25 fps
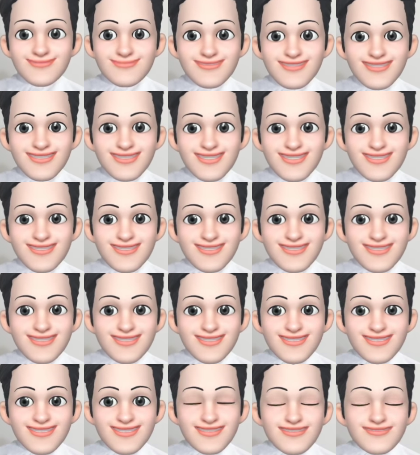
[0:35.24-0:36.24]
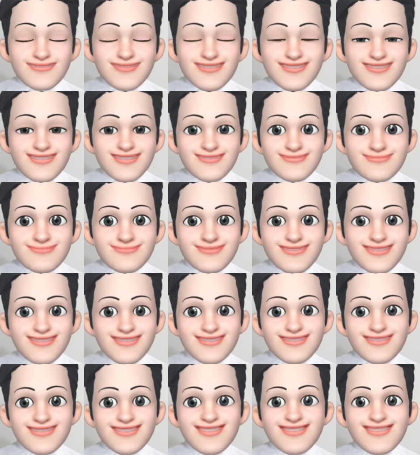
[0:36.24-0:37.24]
2. You are the
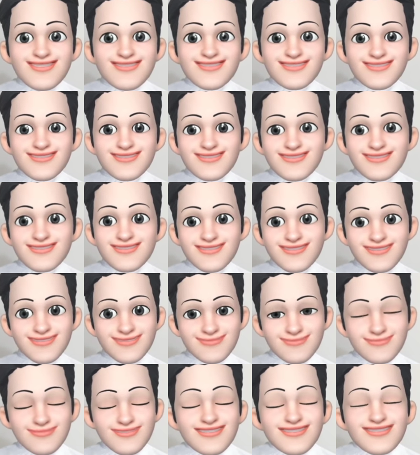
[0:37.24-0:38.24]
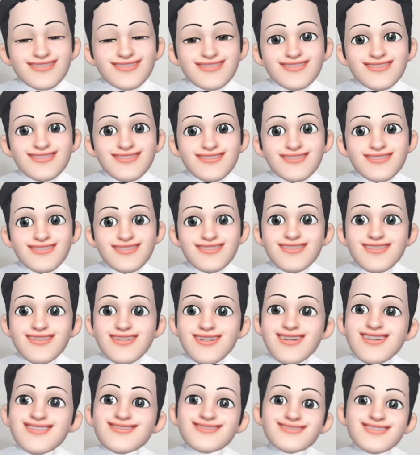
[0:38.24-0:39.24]
children of the benefactor father,
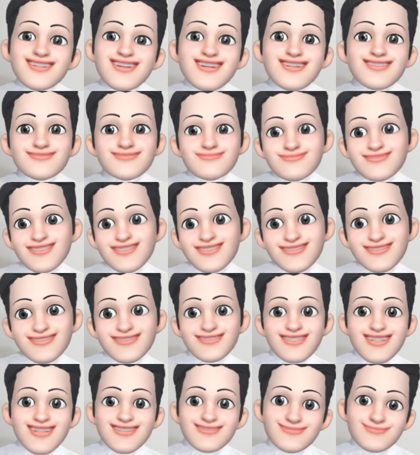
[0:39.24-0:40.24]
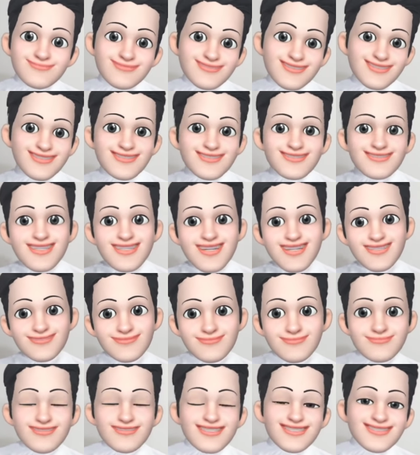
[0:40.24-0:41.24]
and you must therefore benefit
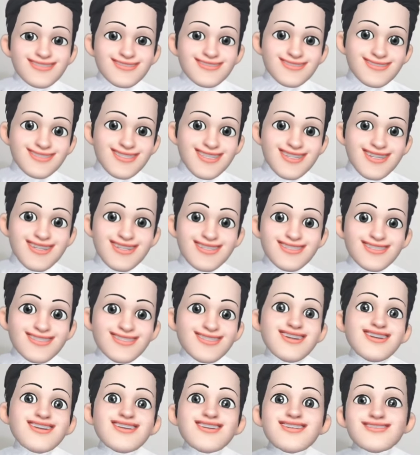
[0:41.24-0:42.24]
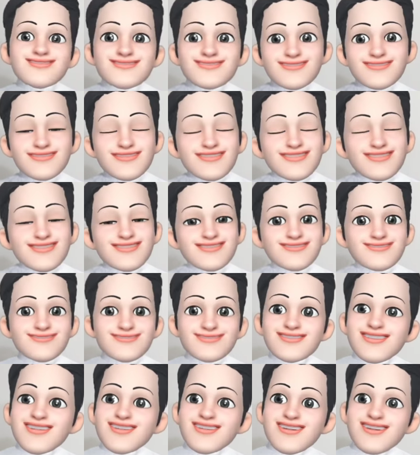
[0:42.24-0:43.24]
everyone. Don't perform a
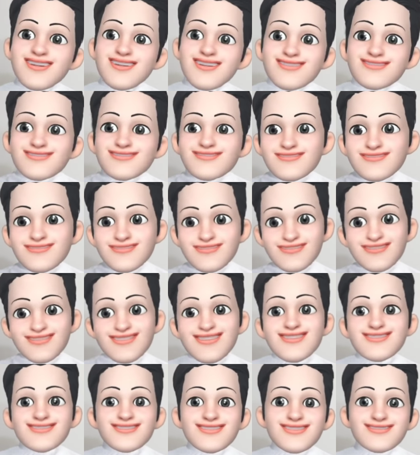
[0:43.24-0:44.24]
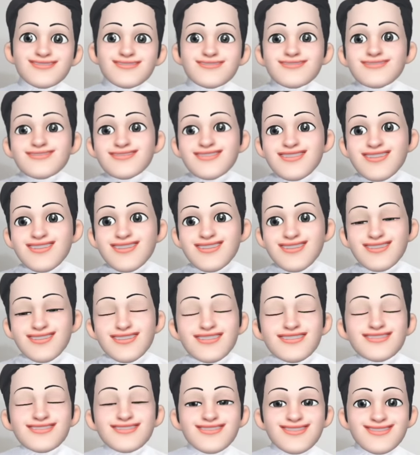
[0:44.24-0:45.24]
wrong task by rejecting anyone's
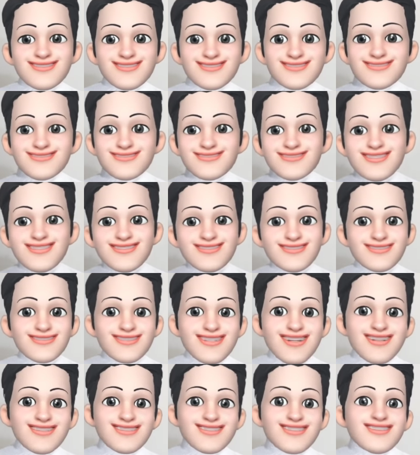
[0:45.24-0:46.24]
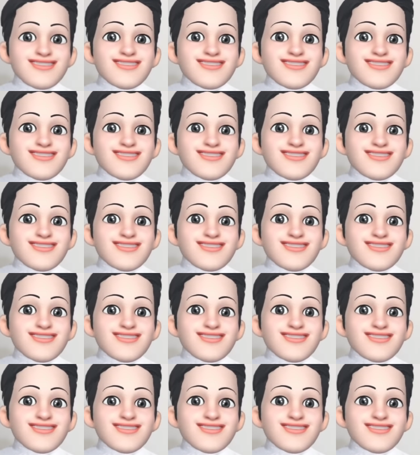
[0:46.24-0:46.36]
pure feelings